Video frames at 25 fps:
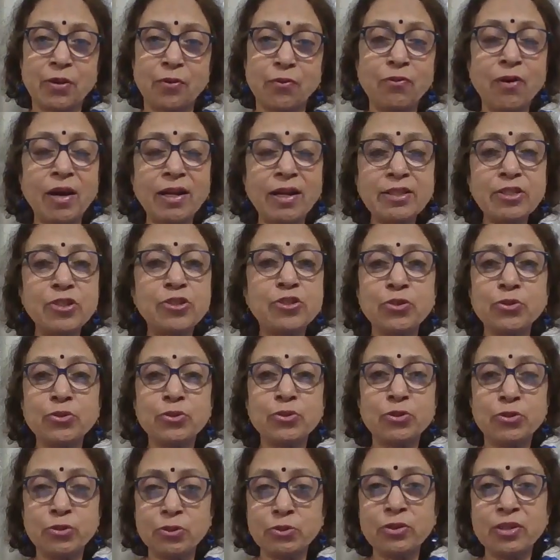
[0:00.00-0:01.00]
Once you
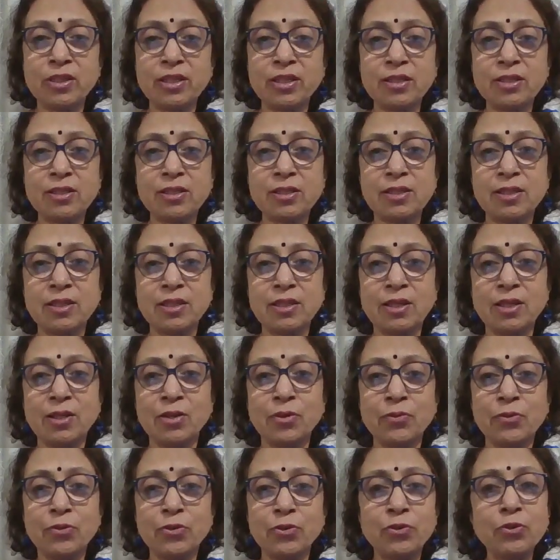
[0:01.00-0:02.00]
do this,
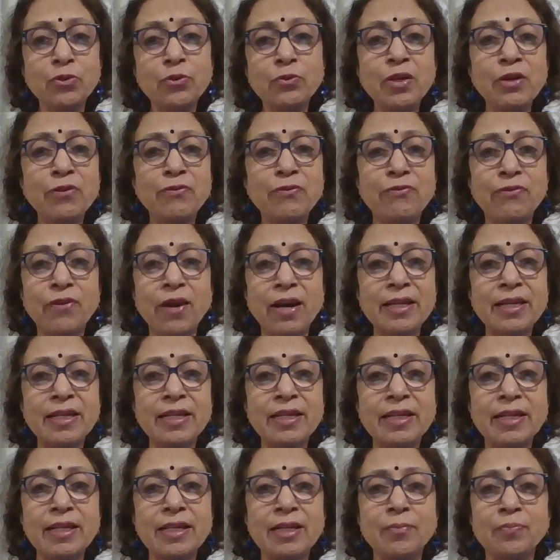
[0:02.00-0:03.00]
you will
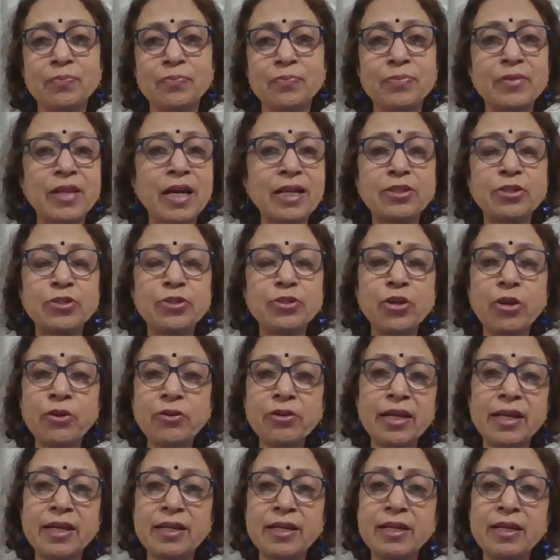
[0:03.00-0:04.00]
find that
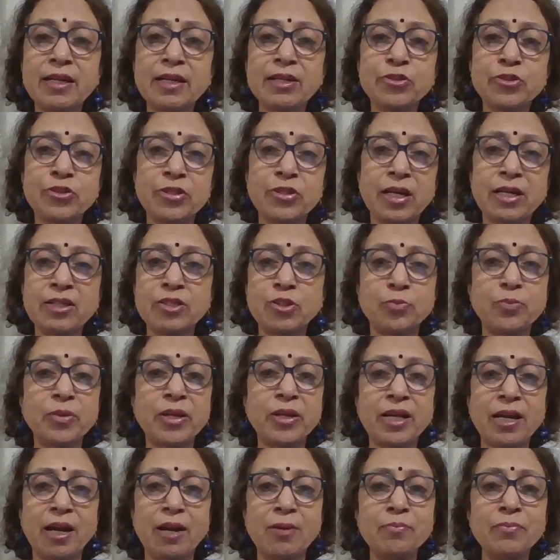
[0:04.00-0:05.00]
your English has
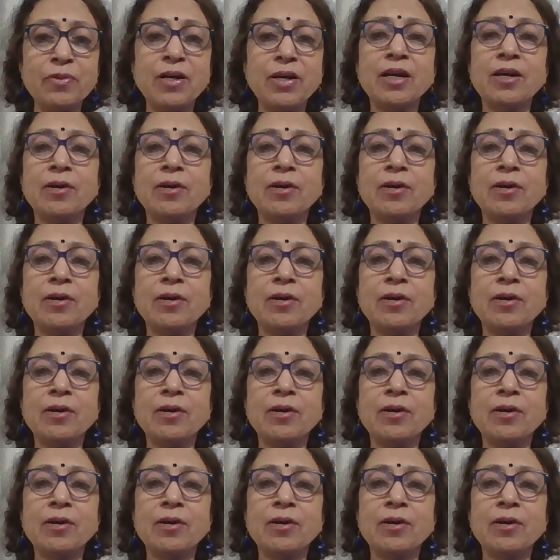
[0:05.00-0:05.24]
become